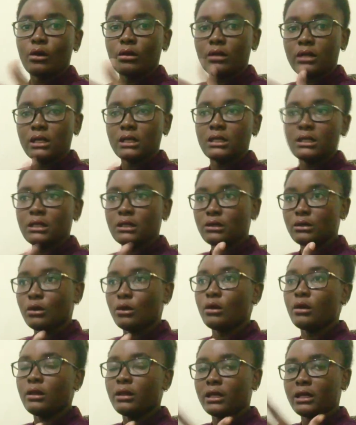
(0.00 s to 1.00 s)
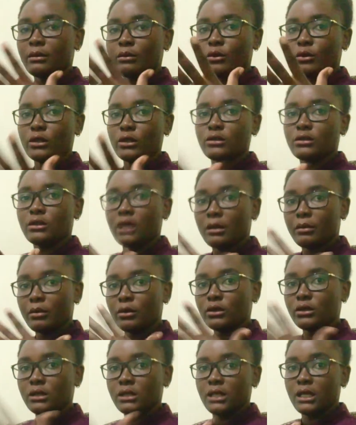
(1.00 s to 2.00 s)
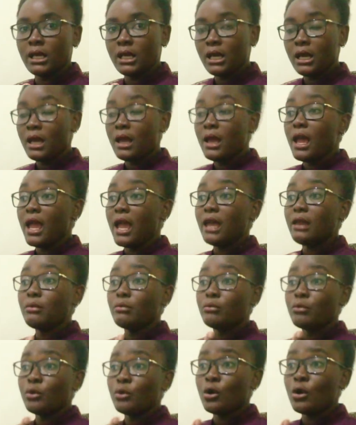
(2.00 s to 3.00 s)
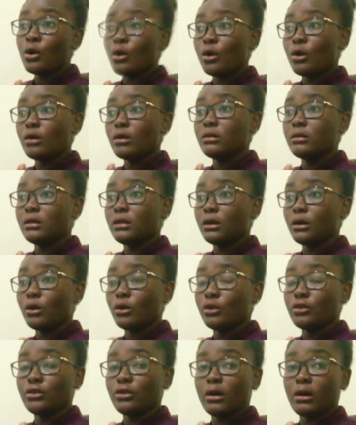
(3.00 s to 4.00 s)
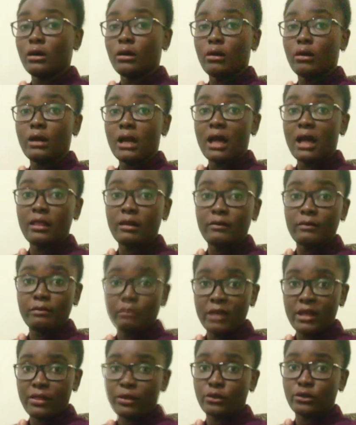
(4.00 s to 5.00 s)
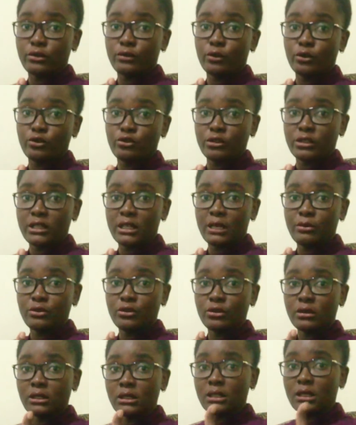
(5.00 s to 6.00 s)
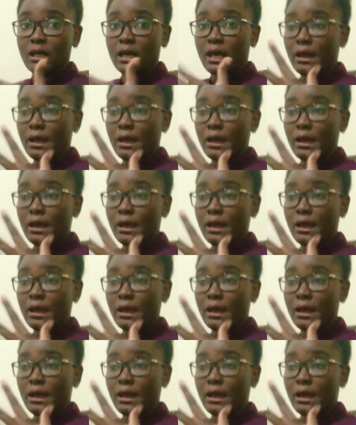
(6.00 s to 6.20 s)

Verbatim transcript: This is all that I'm going to talk about today, and more on the uh, on other methods of contraceptions.